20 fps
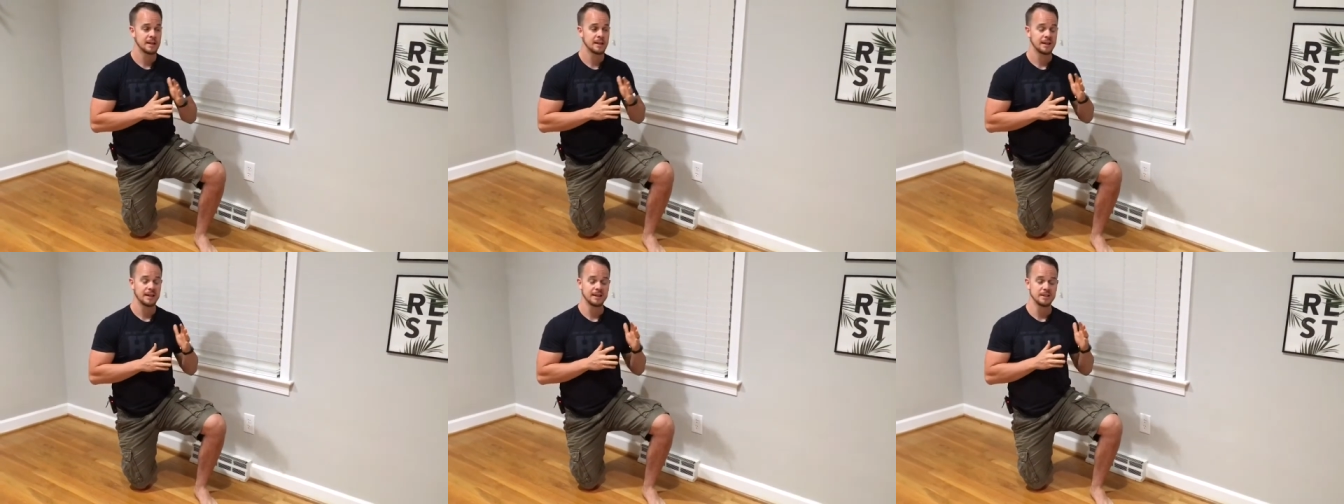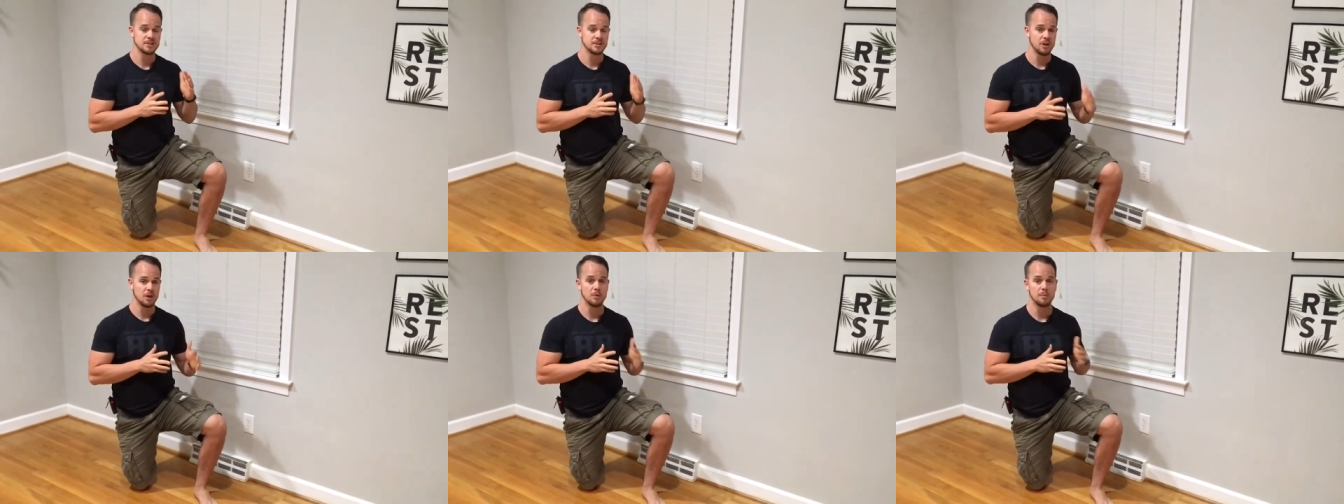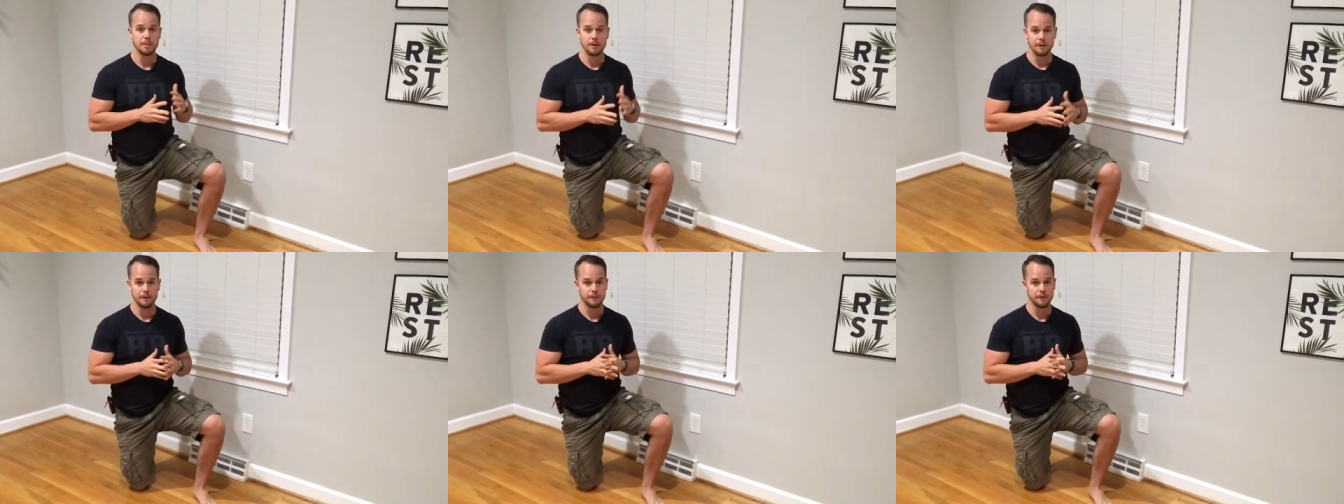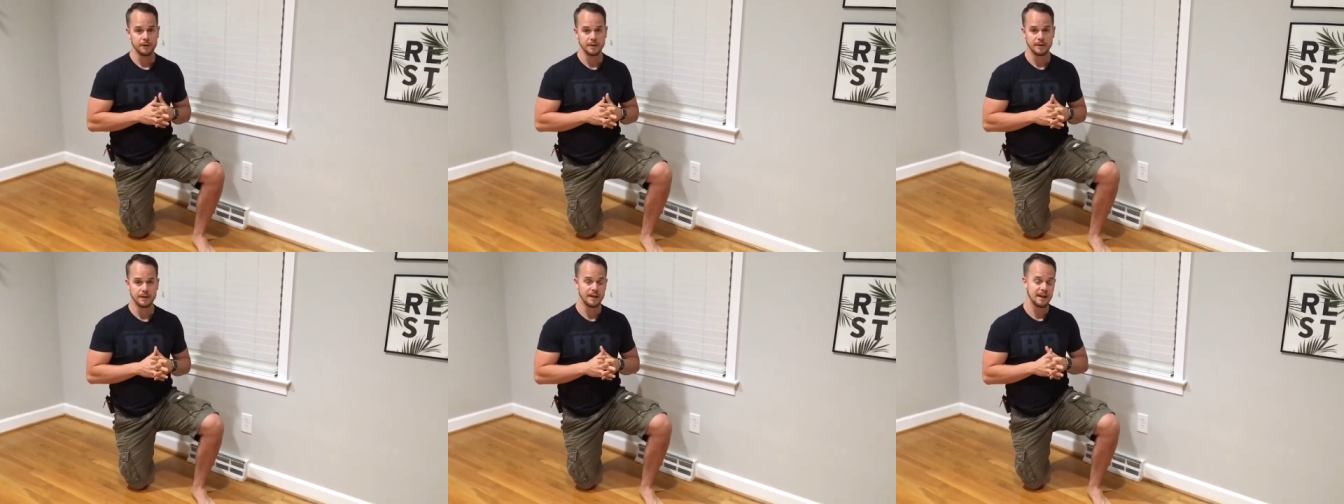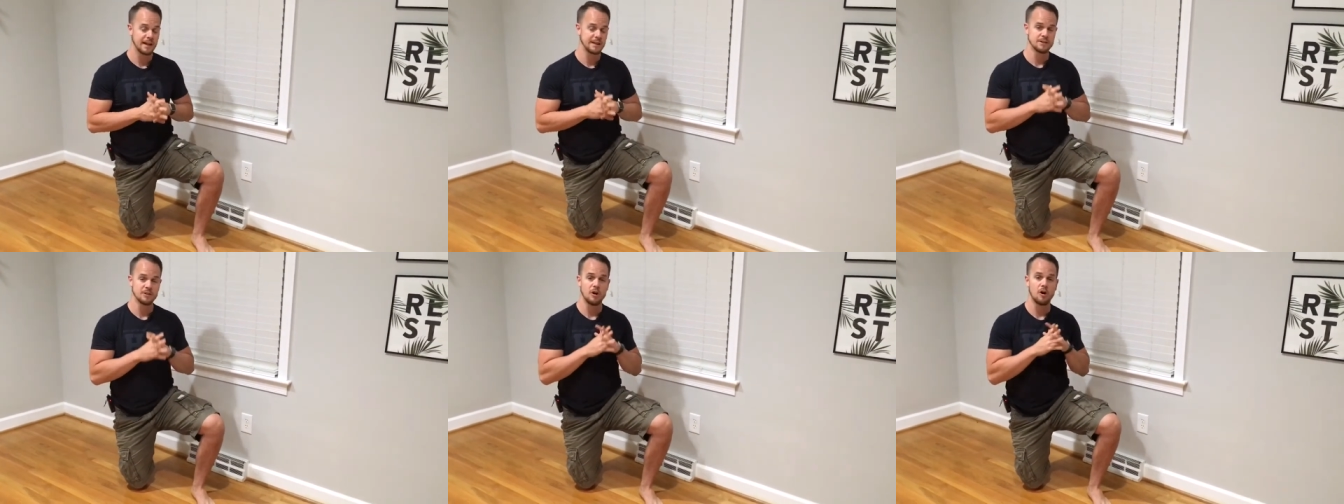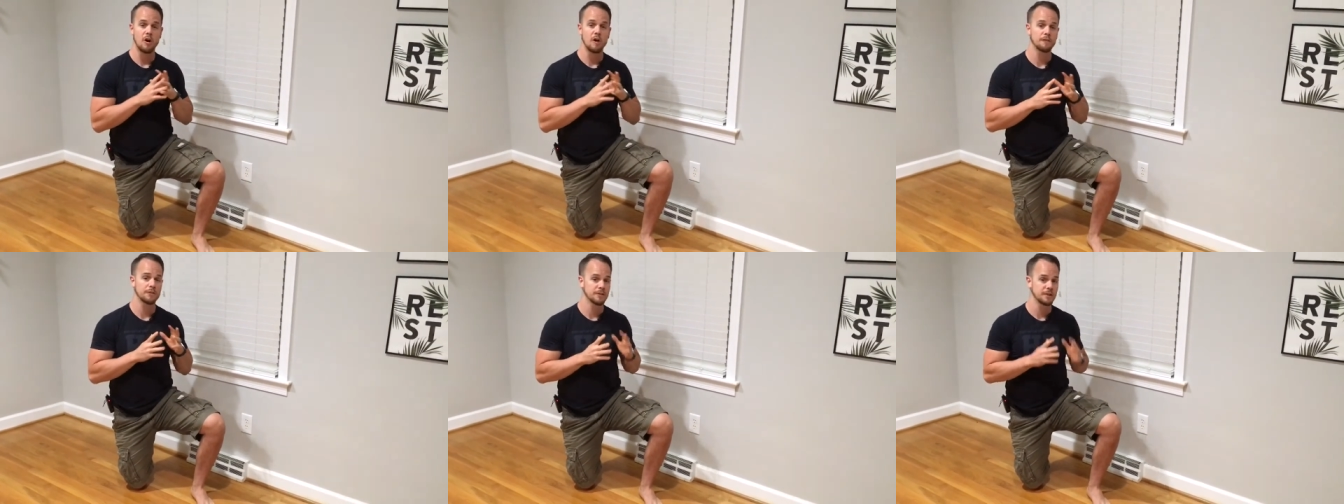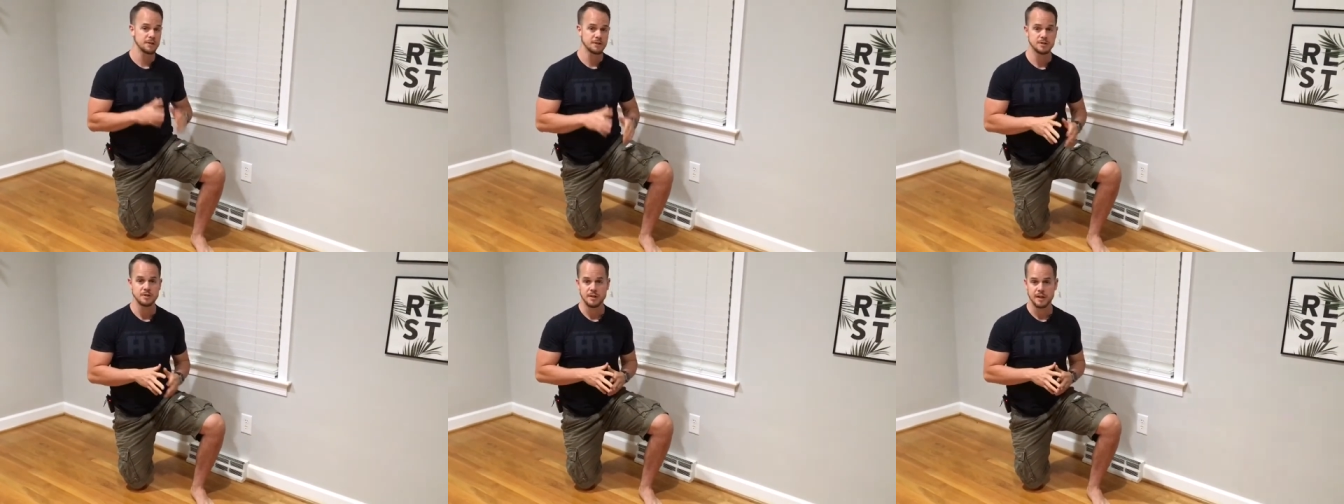is go barefoot as often
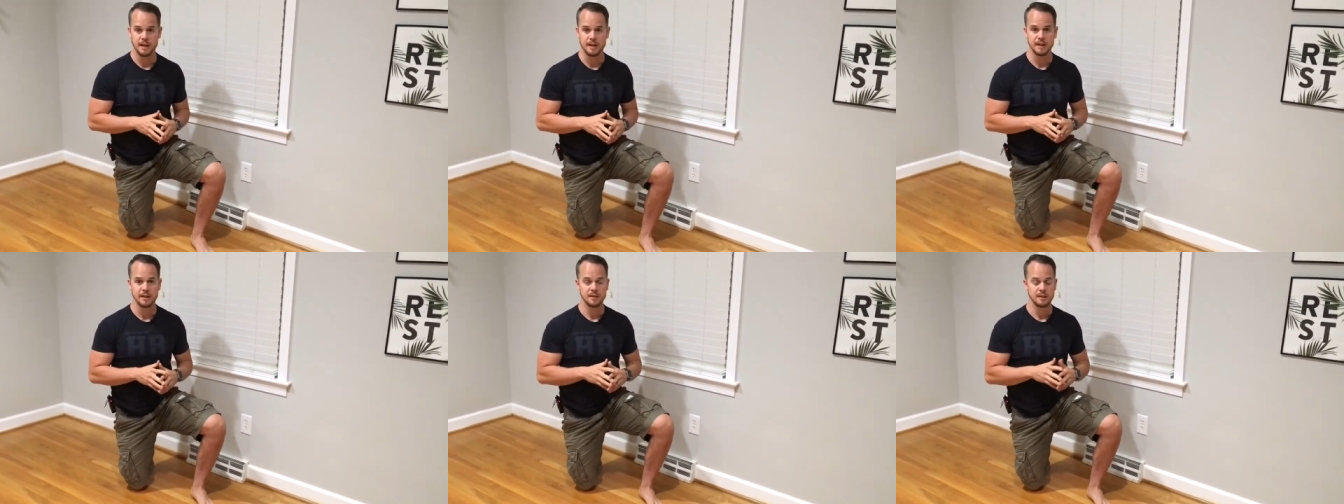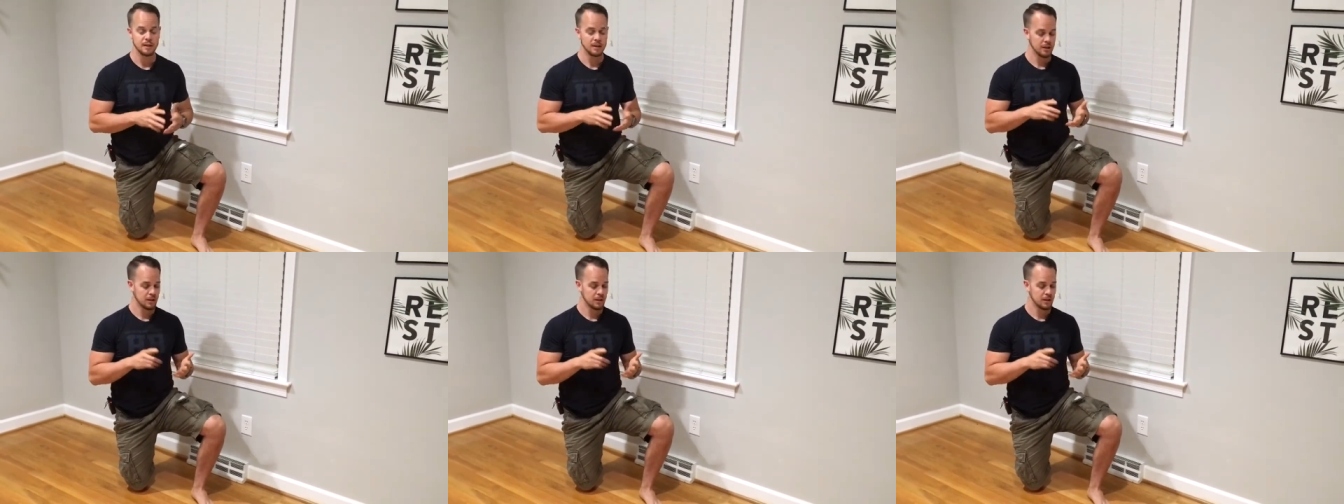as you can.